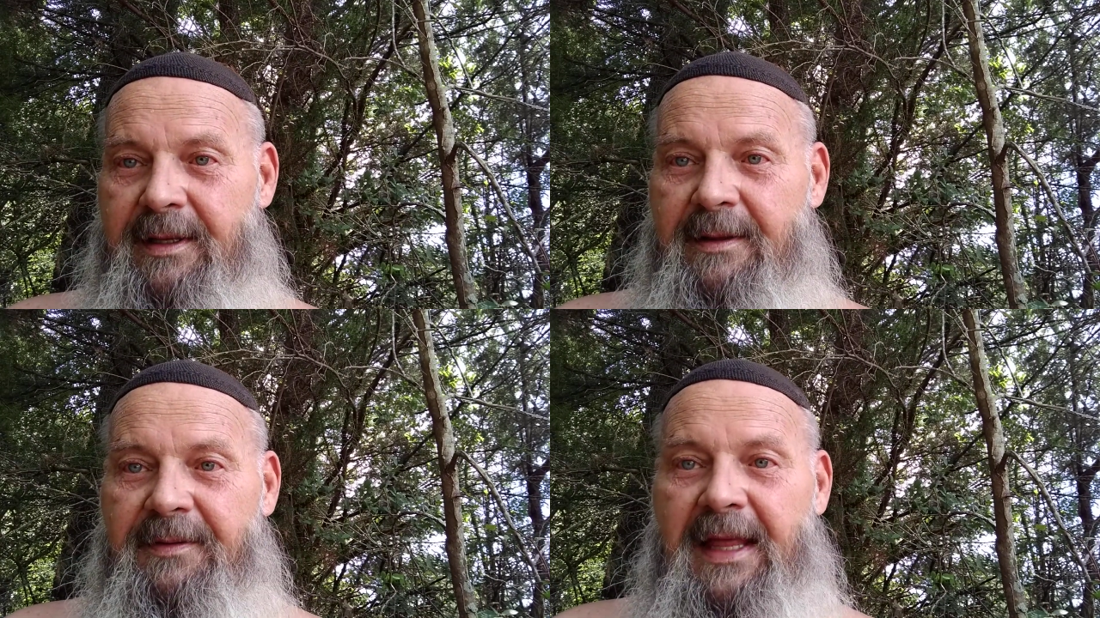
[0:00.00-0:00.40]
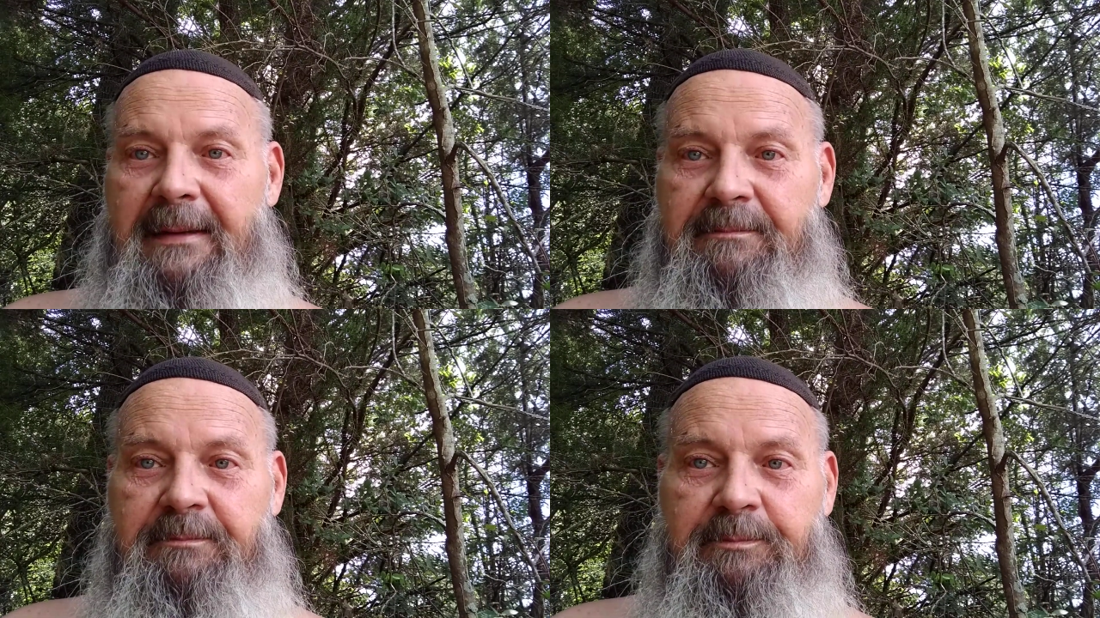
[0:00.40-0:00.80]
that
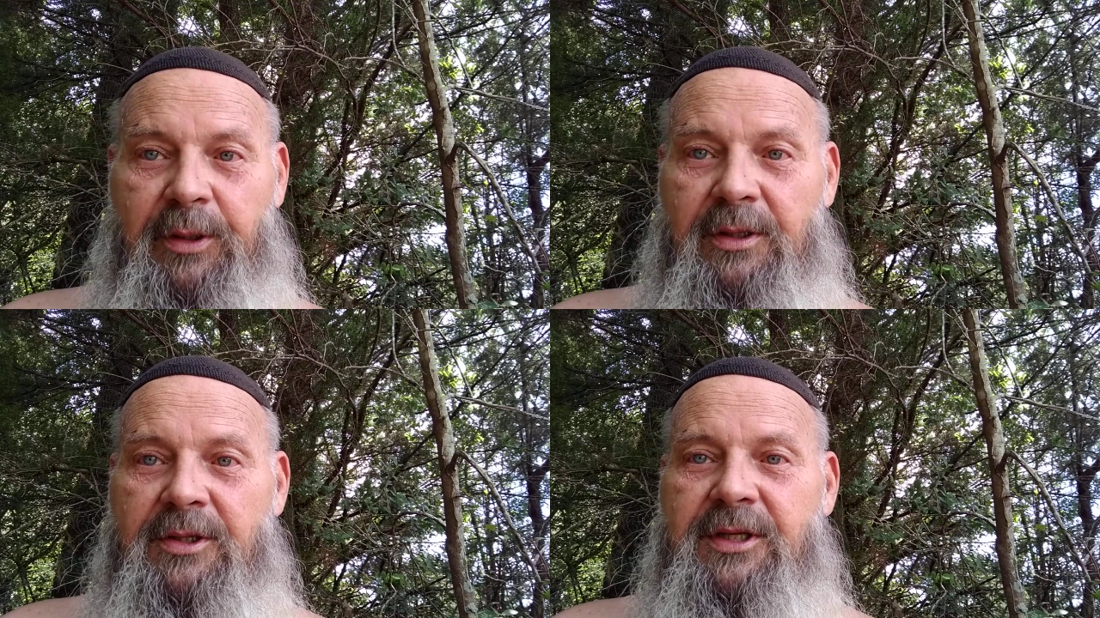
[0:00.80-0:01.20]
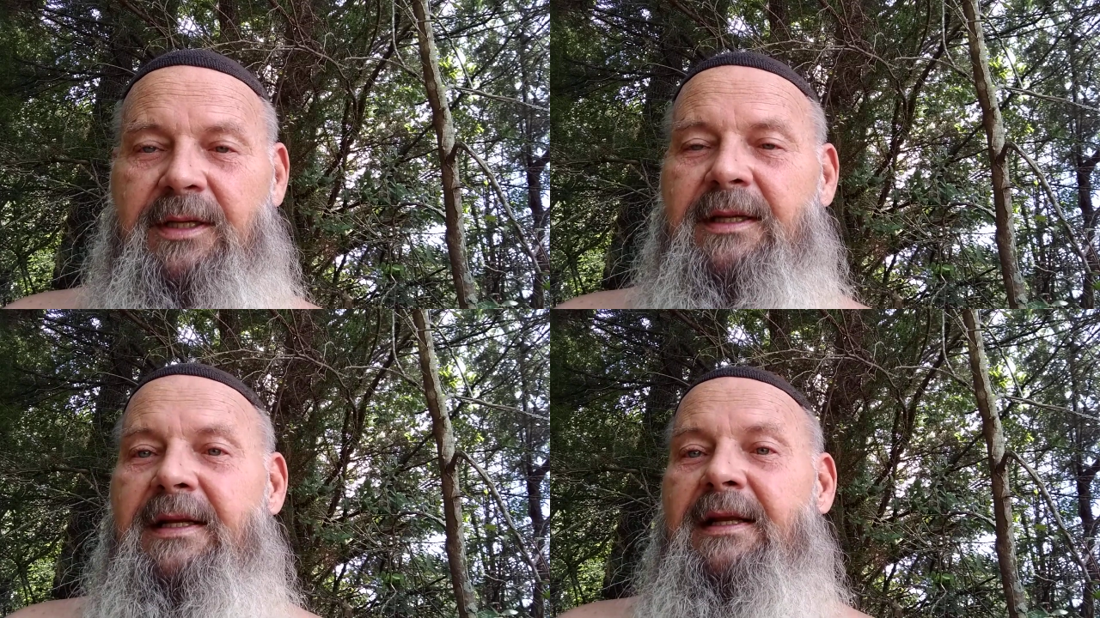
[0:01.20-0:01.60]
bullshit.
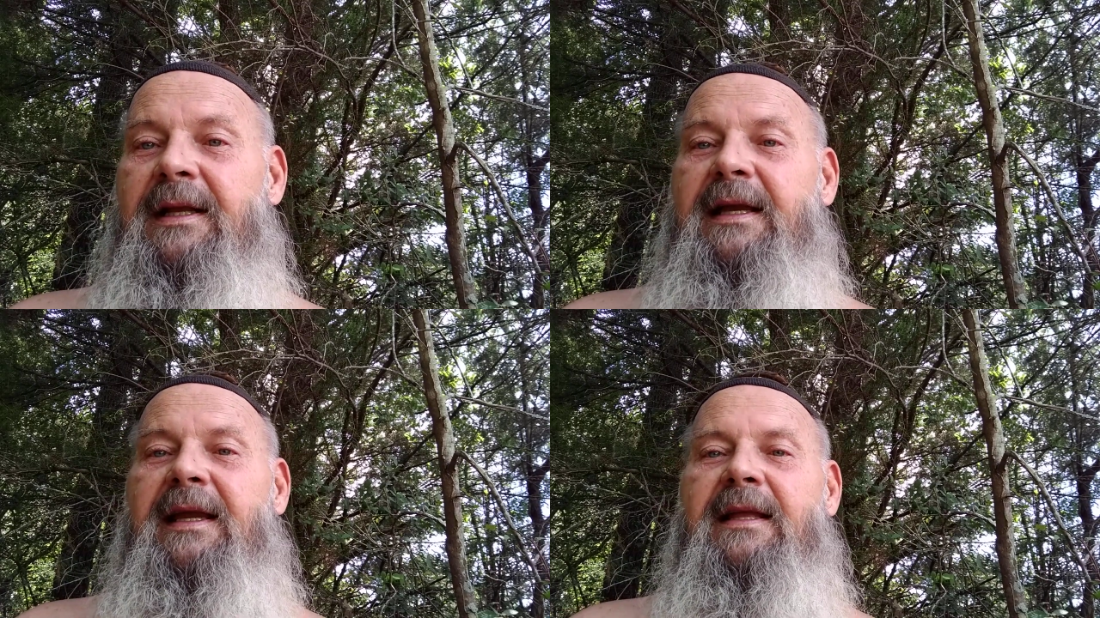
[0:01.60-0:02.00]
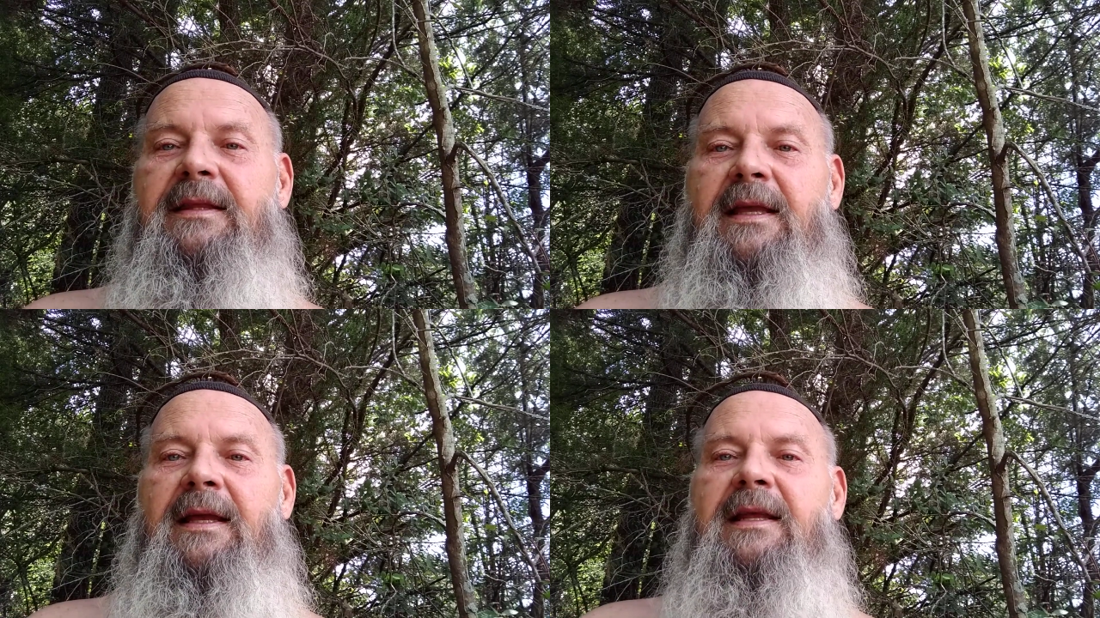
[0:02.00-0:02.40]
And then